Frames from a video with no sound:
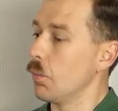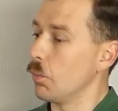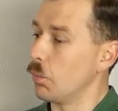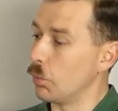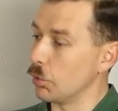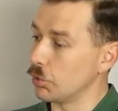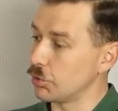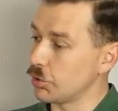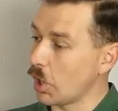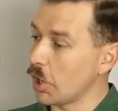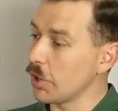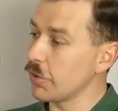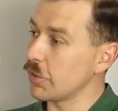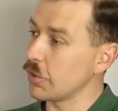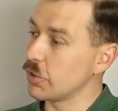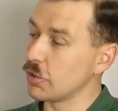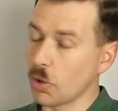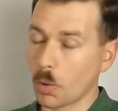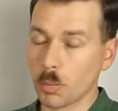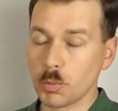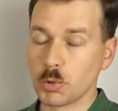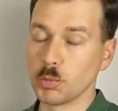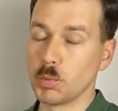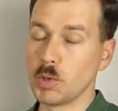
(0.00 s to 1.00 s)
We'll start at the
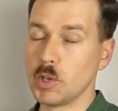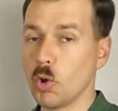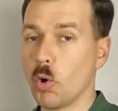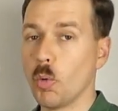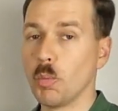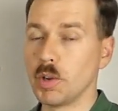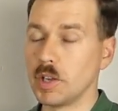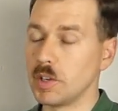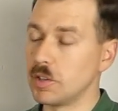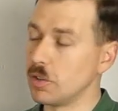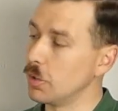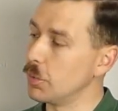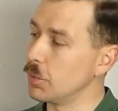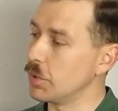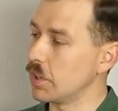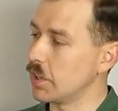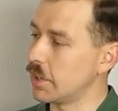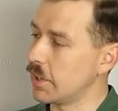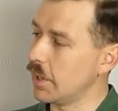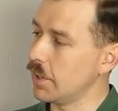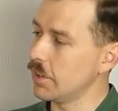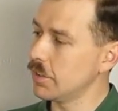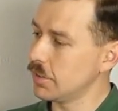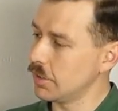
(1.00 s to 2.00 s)
top as we normally do with the
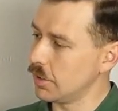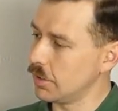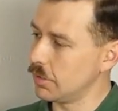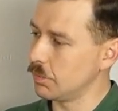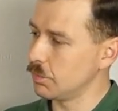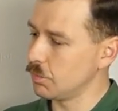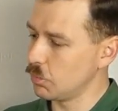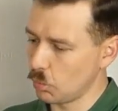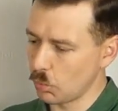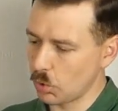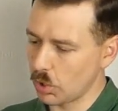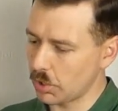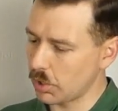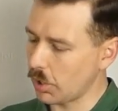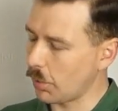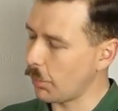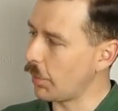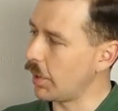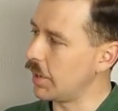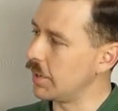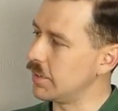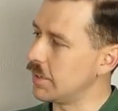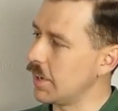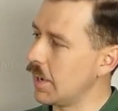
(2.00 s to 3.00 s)
kit and work our
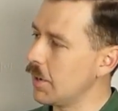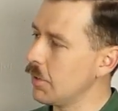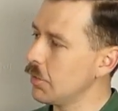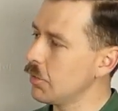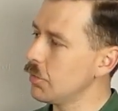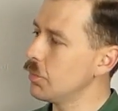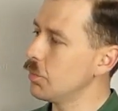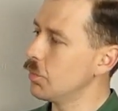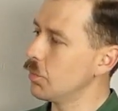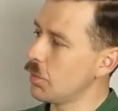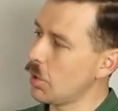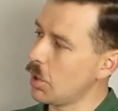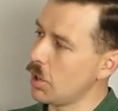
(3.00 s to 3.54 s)
way down.